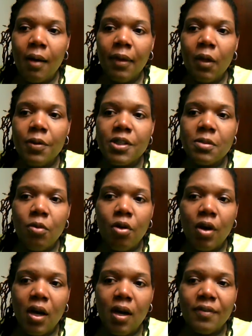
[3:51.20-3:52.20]
It was
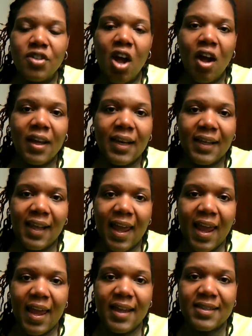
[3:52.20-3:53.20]
more of talking in
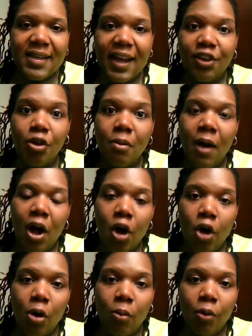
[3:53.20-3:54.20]
class, not doing my
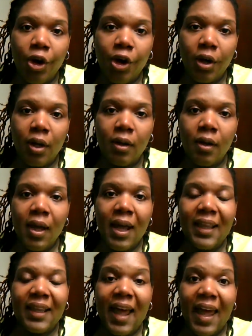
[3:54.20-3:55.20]
homework,
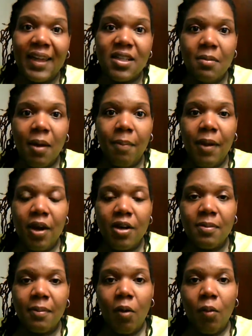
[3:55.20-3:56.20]
lying to my
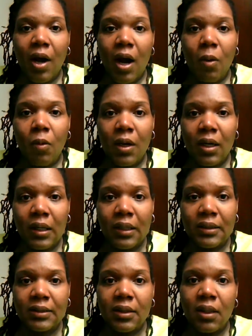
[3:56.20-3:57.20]
parents about where I was,